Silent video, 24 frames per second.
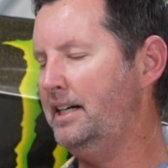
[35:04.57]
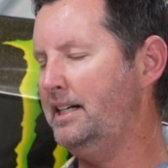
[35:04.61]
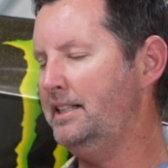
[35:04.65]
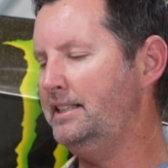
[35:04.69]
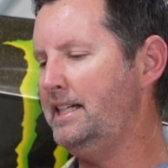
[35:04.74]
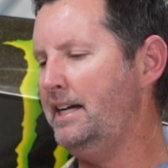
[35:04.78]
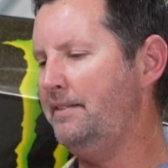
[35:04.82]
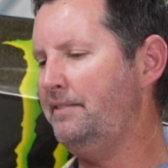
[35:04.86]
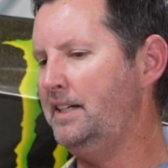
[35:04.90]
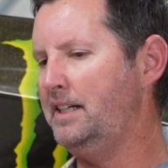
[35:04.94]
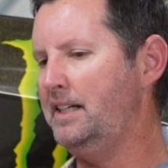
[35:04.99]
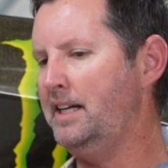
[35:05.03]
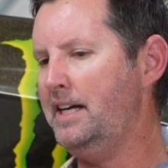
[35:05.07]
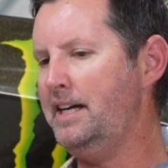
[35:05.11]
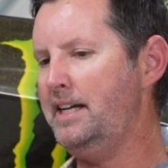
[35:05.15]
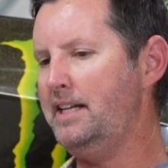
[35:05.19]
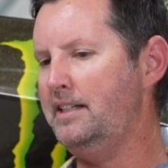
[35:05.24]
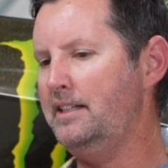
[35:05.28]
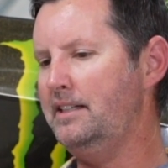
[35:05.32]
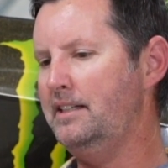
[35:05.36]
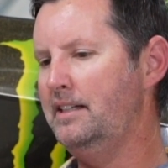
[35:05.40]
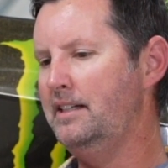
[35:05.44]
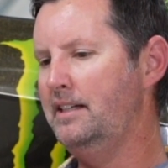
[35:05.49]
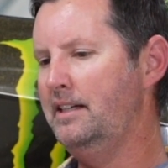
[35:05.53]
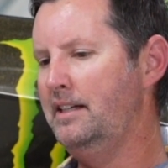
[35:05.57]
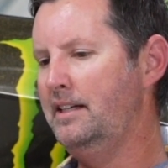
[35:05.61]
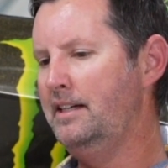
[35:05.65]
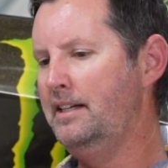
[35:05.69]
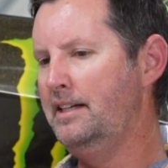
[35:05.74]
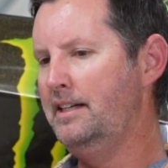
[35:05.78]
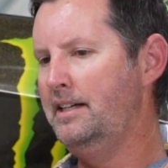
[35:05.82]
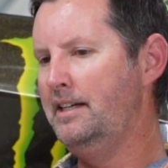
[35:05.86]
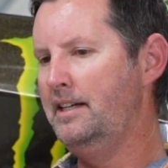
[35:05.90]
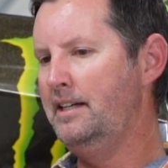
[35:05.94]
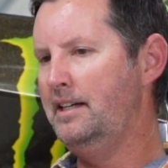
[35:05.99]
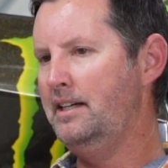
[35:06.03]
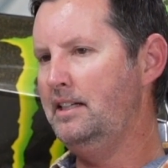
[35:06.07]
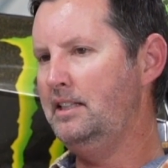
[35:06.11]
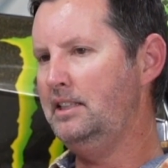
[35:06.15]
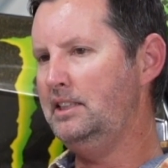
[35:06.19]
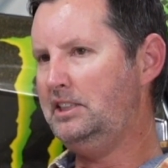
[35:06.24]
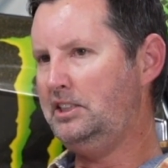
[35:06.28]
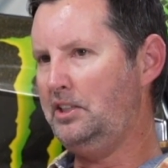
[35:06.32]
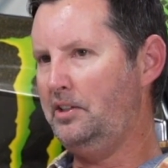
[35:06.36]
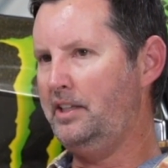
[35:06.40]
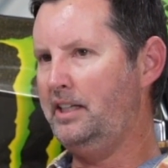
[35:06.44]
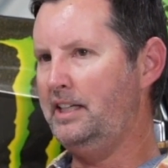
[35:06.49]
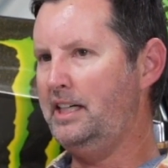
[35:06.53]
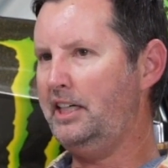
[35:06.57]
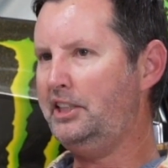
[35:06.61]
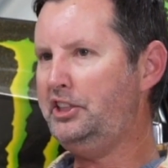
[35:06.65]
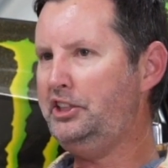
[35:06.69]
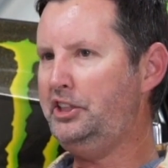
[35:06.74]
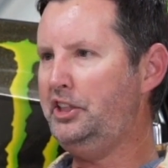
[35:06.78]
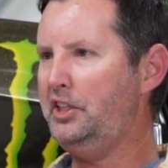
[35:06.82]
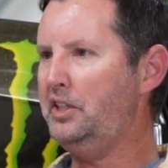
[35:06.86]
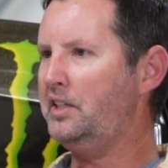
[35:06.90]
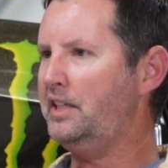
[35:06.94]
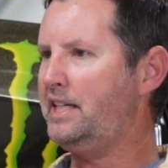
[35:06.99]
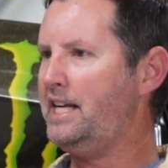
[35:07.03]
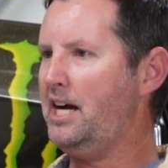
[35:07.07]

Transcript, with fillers: uh, David Knight. So the next year,